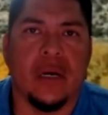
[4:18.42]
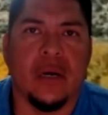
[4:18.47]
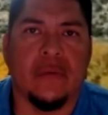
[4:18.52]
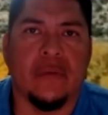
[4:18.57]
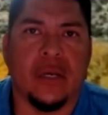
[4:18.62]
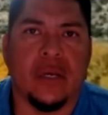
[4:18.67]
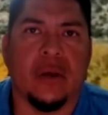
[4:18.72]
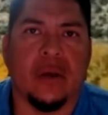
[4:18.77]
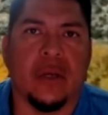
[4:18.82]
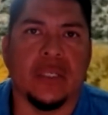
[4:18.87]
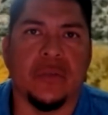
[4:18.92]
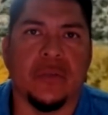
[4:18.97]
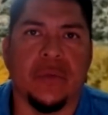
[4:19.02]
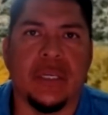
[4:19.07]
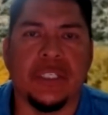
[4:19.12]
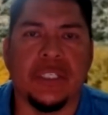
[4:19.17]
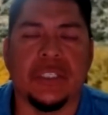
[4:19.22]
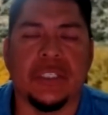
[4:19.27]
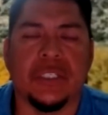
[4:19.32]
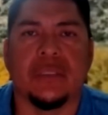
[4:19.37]

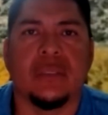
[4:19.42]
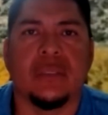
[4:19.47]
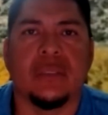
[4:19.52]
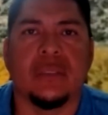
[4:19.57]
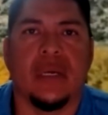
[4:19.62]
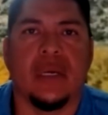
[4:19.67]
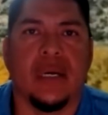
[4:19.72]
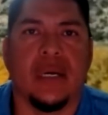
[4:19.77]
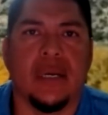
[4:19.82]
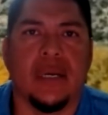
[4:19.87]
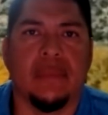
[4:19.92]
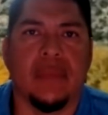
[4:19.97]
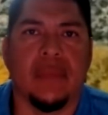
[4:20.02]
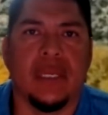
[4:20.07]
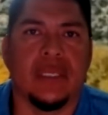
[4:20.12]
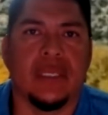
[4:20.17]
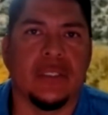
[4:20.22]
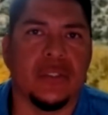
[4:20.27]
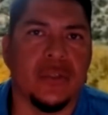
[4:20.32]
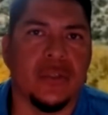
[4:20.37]
incarceration,
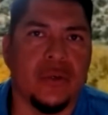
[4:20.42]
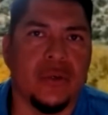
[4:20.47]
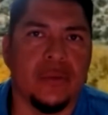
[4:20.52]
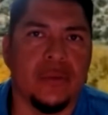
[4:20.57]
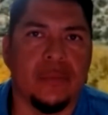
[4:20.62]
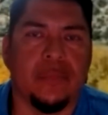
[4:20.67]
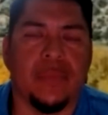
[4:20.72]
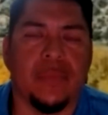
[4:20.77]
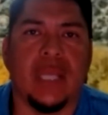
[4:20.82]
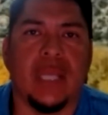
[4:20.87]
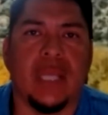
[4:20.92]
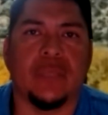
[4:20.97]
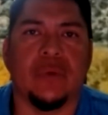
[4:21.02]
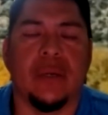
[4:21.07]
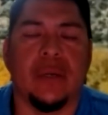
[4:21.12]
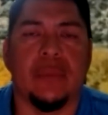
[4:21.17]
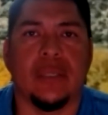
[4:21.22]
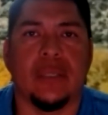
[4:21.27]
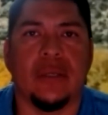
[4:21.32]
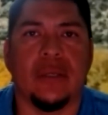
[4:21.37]
and so that's what I'm
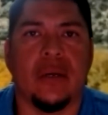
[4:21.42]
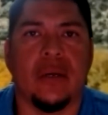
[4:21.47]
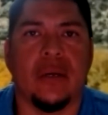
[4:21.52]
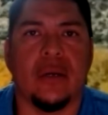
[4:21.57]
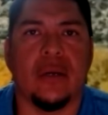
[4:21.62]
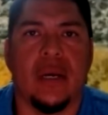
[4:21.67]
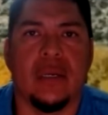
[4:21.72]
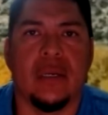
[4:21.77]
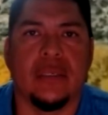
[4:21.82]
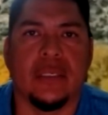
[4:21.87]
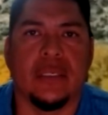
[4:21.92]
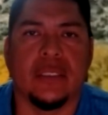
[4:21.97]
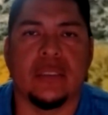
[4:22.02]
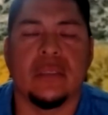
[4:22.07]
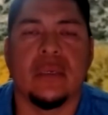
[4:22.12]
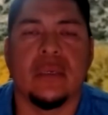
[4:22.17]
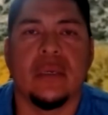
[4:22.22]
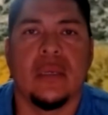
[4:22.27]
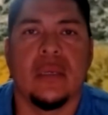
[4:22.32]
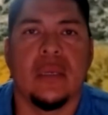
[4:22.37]
going to talk about in this
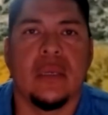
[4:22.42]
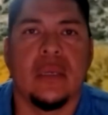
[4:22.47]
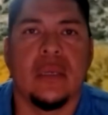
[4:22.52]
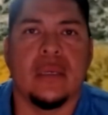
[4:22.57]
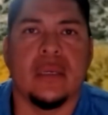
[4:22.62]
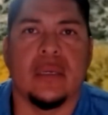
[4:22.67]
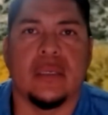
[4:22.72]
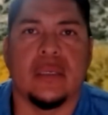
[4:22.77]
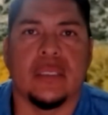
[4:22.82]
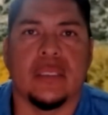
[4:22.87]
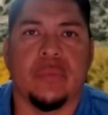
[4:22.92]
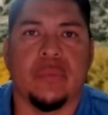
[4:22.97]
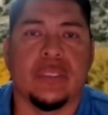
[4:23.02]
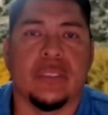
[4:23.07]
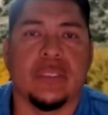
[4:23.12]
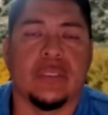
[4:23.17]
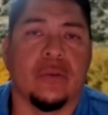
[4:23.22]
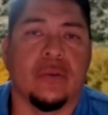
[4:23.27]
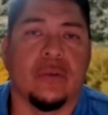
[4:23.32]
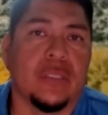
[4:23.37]

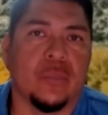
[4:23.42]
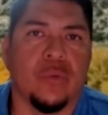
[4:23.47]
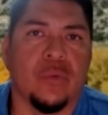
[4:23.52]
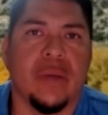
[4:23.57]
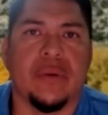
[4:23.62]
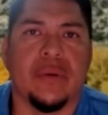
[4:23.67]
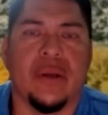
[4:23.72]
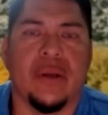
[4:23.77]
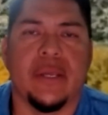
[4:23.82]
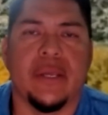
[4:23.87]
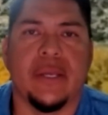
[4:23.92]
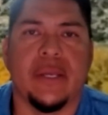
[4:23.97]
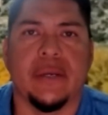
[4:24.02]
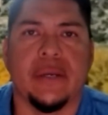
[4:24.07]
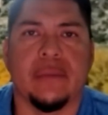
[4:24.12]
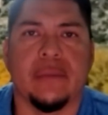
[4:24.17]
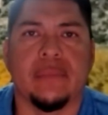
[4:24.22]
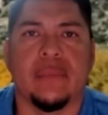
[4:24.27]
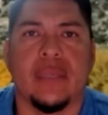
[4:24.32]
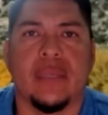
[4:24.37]
present or this webinar here.